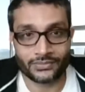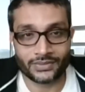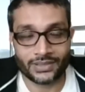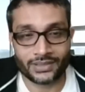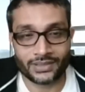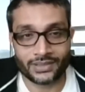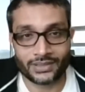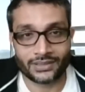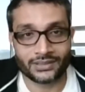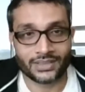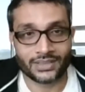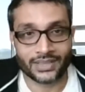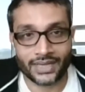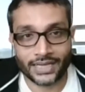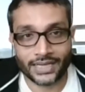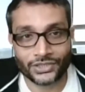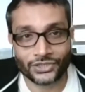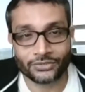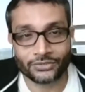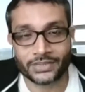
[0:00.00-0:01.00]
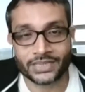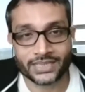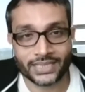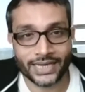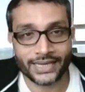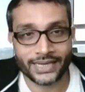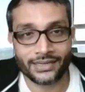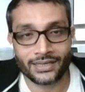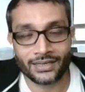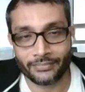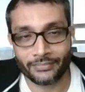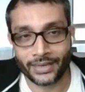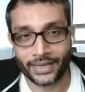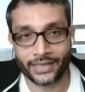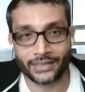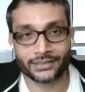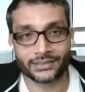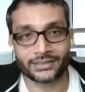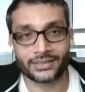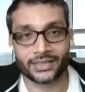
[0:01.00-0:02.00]
The consumer
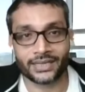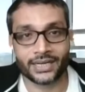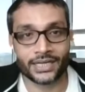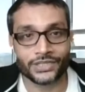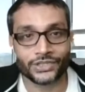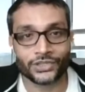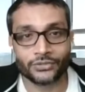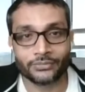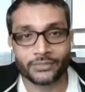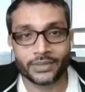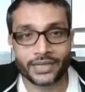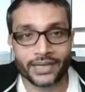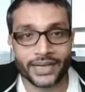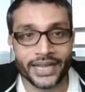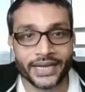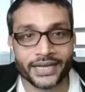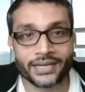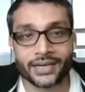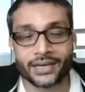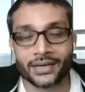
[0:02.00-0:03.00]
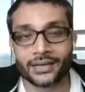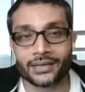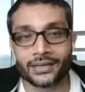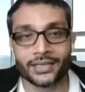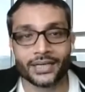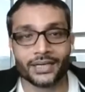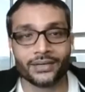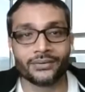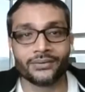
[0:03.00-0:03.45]
sentiments, the consumer data,